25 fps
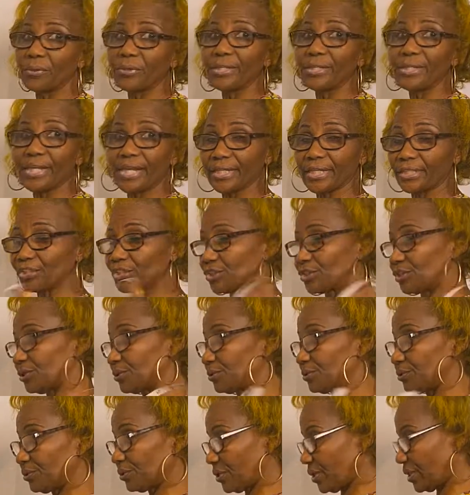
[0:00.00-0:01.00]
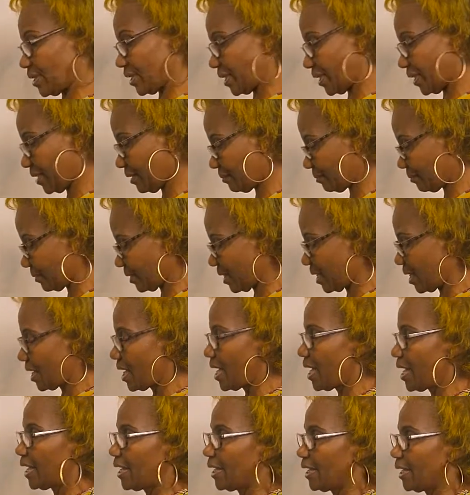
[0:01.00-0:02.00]
next to the name.
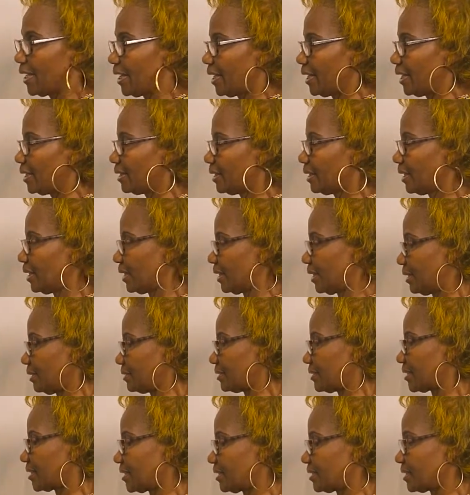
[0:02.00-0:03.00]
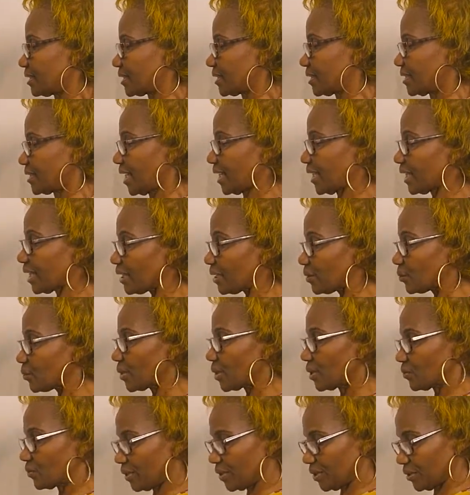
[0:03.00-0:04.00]
The second
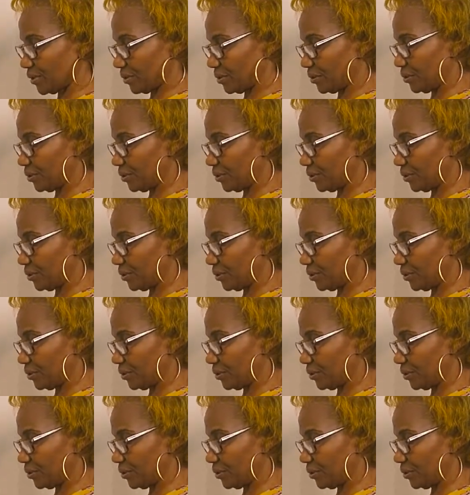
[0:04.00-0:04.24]
one we're gonna